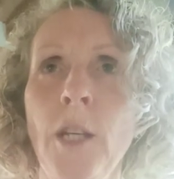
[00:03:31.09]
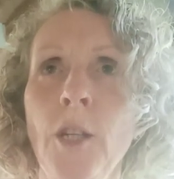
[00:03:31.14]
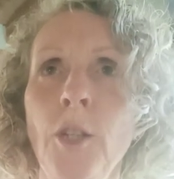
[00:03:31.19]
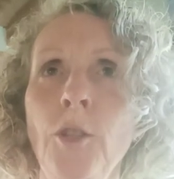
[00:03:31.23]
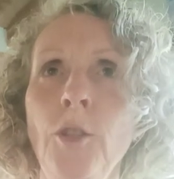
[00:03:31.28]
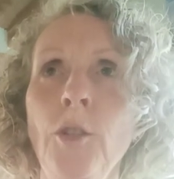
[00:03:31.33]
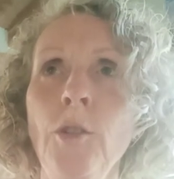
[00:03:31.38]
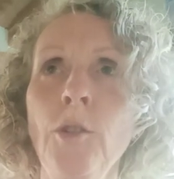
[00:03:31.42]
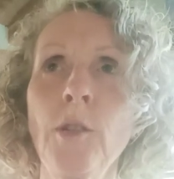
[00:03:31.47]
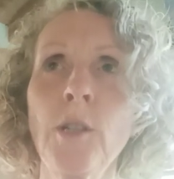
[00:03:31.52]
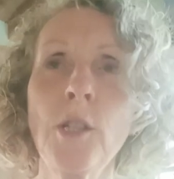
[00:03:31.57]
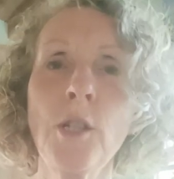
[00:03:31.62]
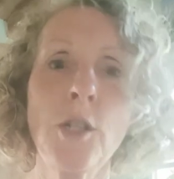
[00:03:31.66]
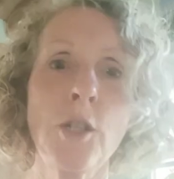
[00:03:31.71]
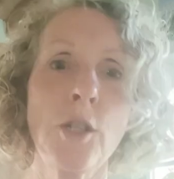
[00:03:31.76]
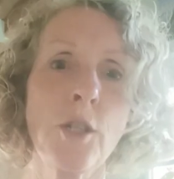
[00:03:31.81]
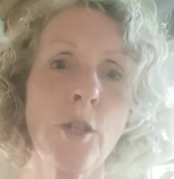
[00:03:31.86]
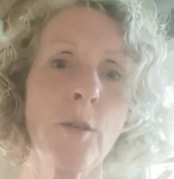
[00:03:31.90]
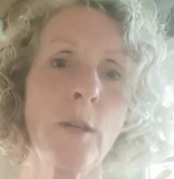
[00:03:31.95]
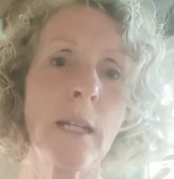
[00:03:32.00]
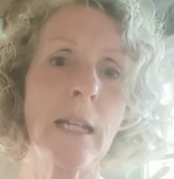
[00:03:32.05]
You can
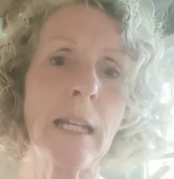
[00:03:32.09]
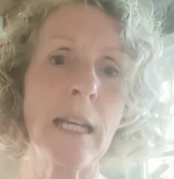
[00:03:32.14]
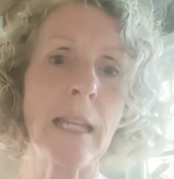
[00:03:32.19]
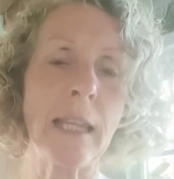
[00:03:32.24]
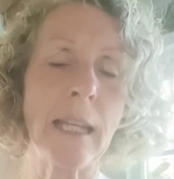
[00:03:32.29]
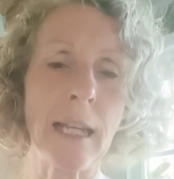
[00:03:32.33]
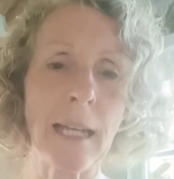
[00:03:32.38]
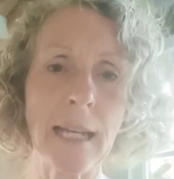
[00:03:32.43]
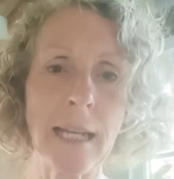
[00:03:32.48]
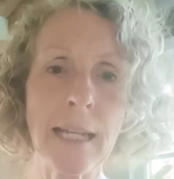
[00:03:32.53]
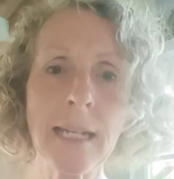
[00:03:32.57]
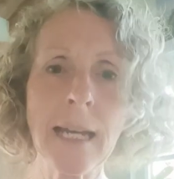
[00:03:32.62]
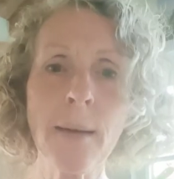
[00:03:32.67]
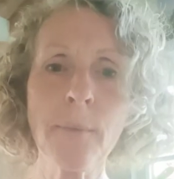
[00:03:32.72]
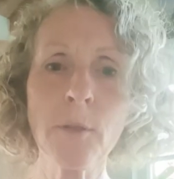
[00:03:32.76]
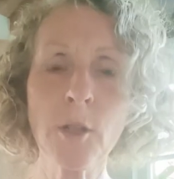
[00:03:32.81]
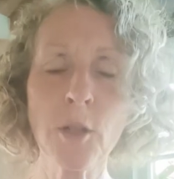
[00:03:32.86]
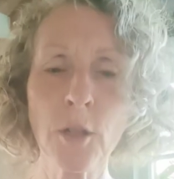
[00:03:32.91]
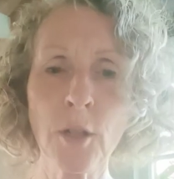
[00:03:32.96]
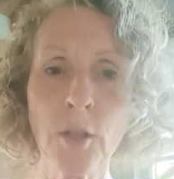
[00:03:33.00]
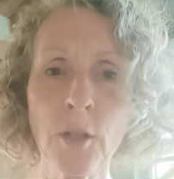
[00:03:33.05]
do it in the lead up
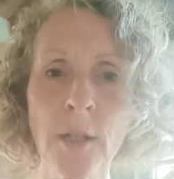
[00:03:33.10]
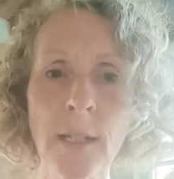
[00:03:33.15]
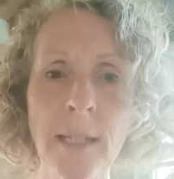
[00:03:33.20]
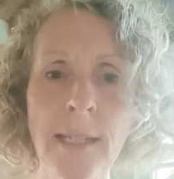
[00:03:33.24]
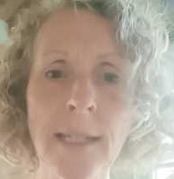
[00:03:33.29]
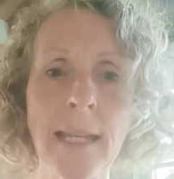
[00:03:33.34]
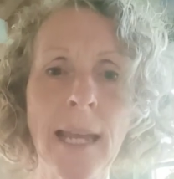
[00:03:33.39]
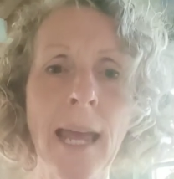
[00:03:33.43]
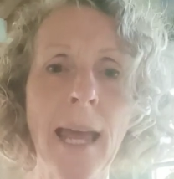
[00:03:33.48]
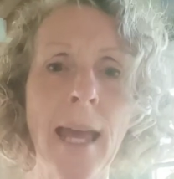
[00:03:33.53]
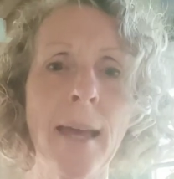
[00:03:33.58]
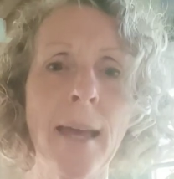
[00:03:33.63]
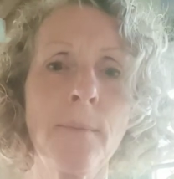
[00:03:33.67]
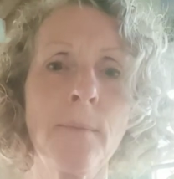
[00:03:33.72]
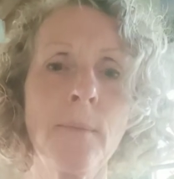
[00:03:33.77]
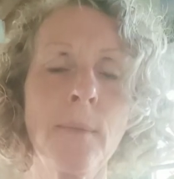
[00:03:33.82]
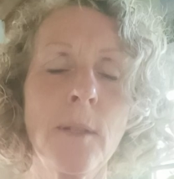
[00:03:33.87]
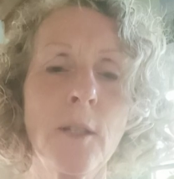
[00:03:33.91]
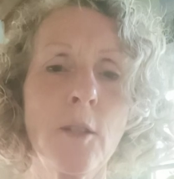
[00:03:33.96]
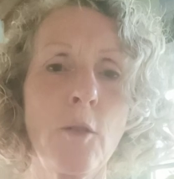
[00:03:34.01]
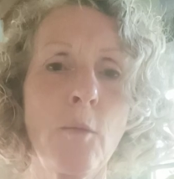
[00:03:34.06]
to your
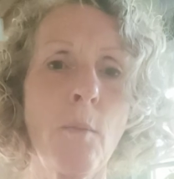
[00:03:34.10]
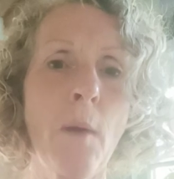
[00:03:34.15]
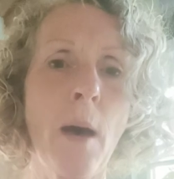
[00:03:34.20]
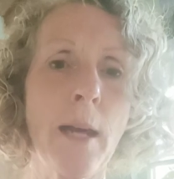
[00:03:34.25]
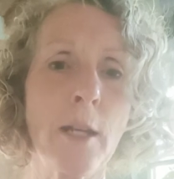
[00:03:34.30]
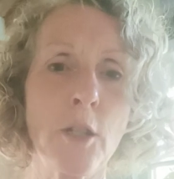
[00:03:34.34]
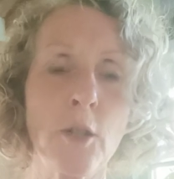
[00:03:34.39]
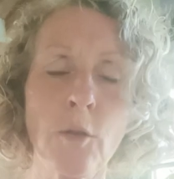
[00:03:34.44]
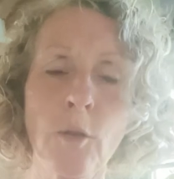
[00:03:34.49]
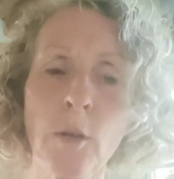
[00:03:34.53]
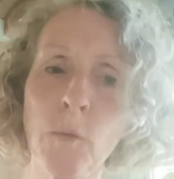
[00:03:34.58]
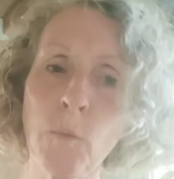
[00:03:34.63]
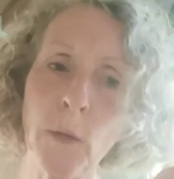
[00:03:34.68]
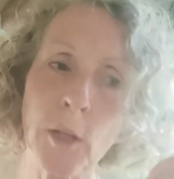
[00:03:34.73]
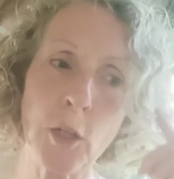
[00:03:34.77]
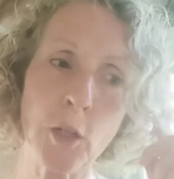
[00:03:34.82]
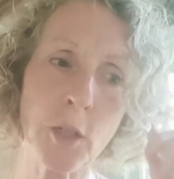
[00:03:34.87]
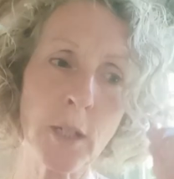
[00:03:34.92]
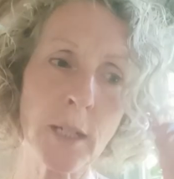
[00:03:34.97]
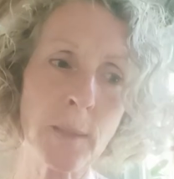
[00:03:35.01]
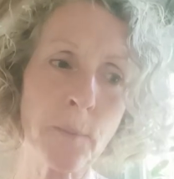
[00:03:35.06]
exams. You might do it when
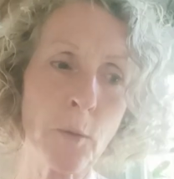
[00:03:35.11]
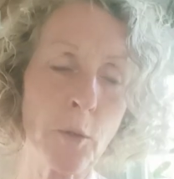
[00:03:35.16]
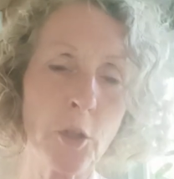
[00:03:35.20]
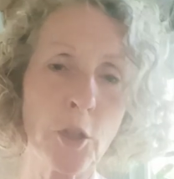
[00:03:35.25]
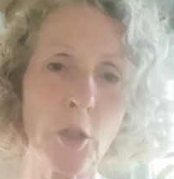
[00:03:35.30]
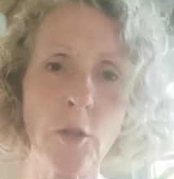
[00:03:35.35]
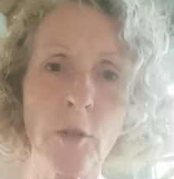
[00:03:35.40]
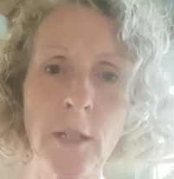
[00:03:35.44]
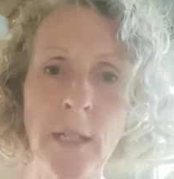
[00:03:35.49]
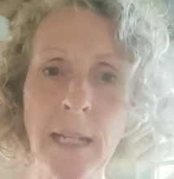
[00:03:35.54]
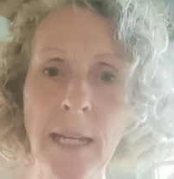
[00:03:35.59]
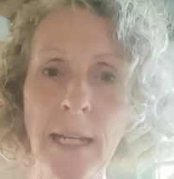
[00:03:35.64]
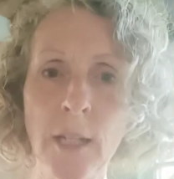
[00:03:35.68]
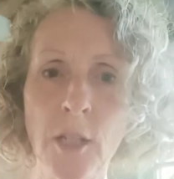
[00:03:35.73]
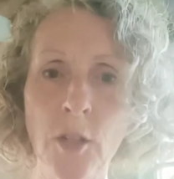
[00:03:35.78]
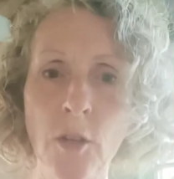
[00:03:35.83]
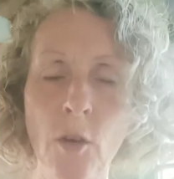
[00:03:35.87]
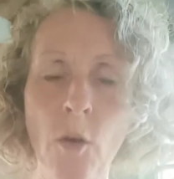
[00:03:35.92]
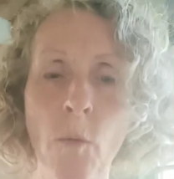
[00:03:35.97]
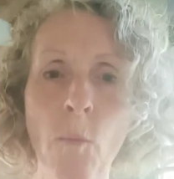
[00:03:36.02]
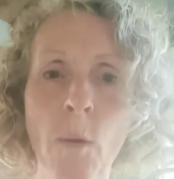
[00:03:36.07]
you just put your
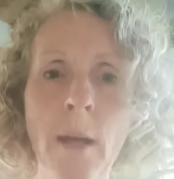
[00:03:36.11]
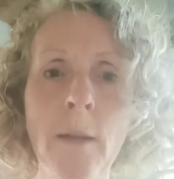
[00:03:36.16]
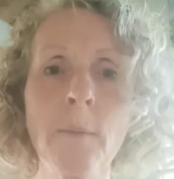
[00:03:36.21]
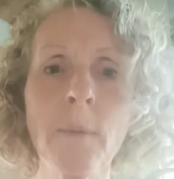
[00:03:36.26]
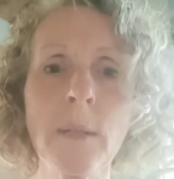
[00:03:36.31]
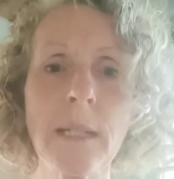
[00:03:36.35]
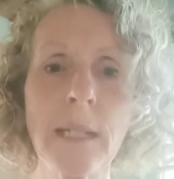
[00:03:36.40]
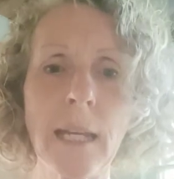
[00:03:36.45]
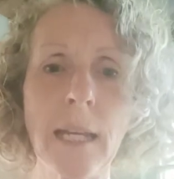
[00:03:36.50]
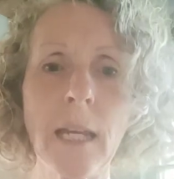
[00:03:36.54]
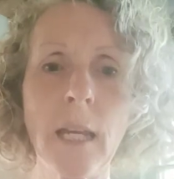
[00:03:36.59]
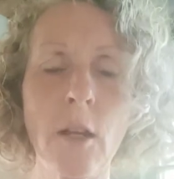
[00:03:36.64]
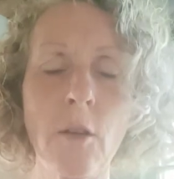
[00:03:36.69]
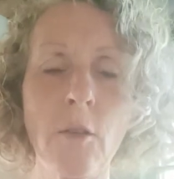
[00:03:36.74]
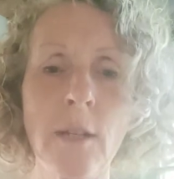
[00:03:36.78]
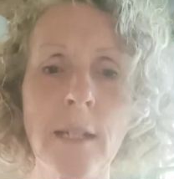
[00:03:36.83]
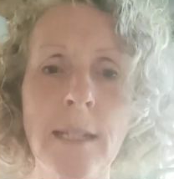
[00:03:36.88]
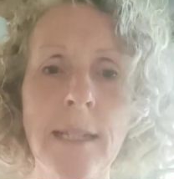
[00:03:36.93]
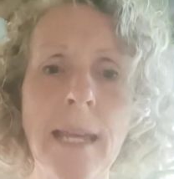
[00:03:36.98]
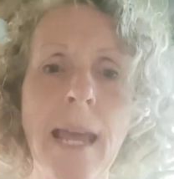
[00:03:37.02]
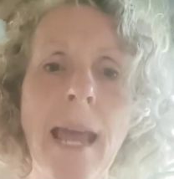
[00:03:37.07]
attention on one particular
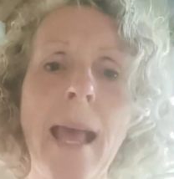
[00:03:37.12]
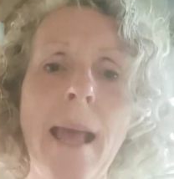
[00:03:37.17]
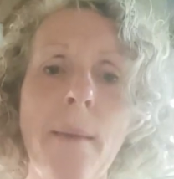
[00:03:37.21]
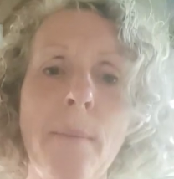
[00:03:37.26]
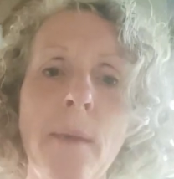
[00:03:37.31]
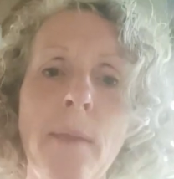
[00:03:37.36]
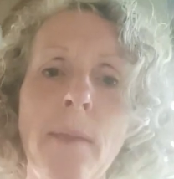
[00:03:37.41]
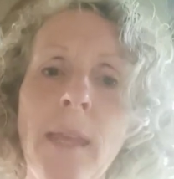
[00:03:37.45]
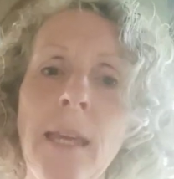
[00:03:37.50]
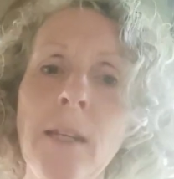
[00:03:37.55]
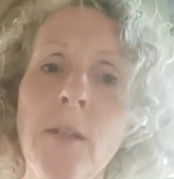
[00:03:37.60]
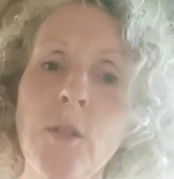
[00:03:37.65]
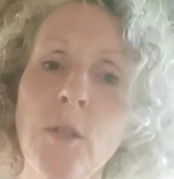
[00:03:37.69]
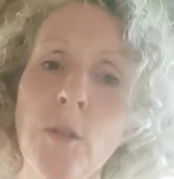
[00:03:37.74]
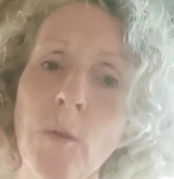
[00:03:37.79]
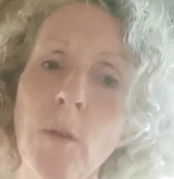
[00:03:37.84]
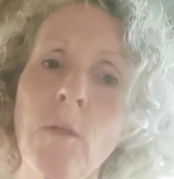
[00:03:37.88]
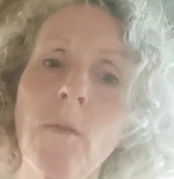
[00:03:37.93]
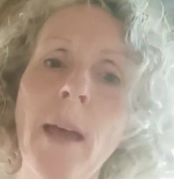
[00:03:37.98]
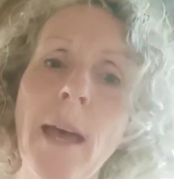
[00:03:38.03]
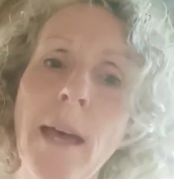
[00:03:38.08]
exam and then do
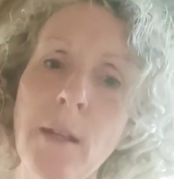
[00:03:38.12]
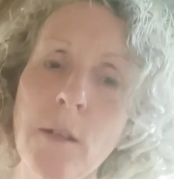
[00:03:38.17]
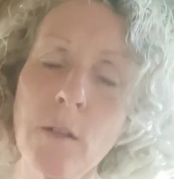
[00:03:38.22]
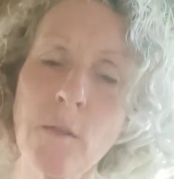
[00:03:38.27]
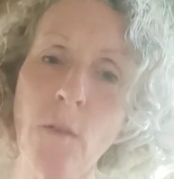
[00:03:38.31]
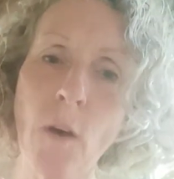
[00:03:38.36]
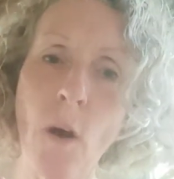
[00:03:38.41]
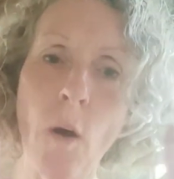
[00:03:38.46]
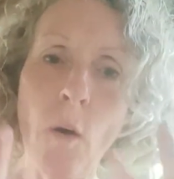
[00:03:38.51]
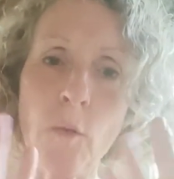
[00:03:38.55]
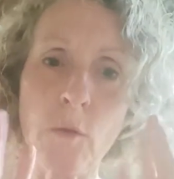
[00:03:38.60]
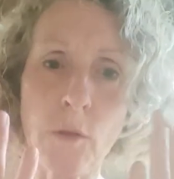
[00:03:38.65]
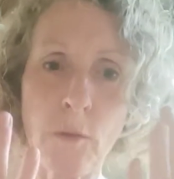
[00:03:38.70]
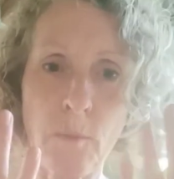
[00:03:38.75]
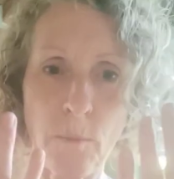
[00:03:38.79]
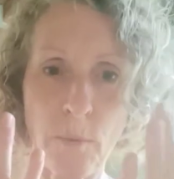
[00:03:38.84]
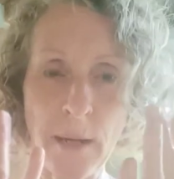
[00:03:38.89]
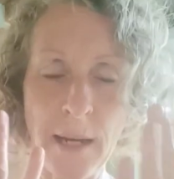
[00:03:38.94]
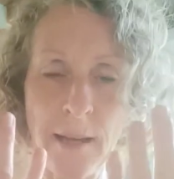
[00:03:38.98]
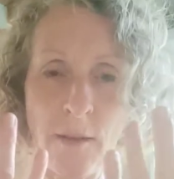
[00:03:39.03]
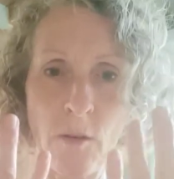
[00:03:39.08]
a round of hold and
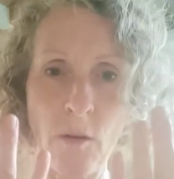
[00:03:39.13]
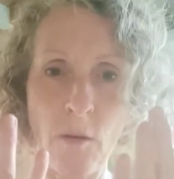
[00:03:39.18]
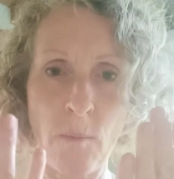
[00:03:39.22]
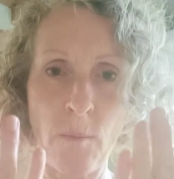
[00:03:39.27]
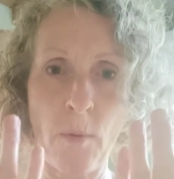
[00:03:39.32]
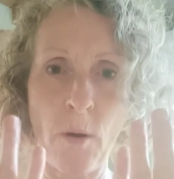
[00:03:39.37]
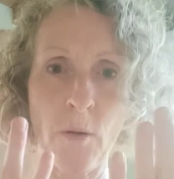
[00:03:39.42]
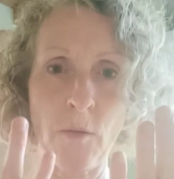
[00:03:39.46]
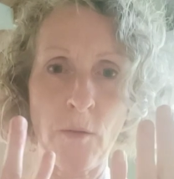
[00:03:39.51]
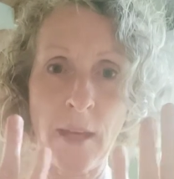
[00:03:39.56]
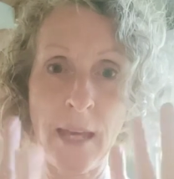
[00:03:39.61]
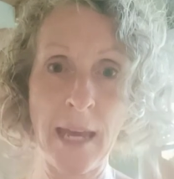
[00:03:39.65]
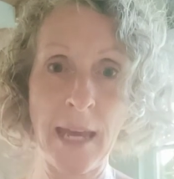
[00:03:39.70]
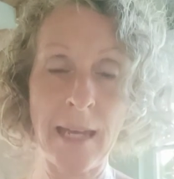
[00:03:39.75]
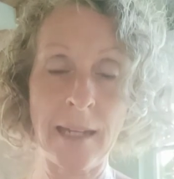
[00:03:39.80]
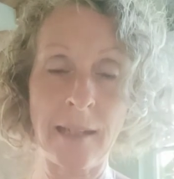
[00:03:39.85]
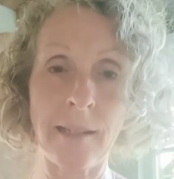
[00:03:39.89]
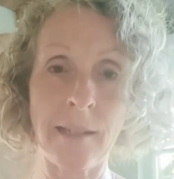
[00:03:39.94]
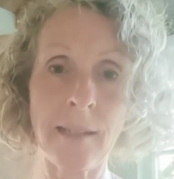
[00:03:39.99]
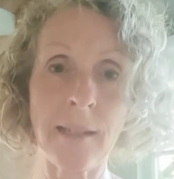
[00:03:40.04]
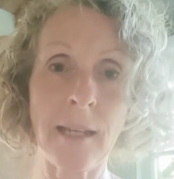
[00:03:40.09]
breathe on both
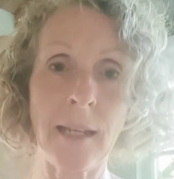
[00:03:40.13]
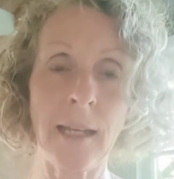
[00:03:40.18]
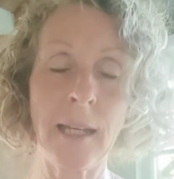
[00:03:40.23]
hands.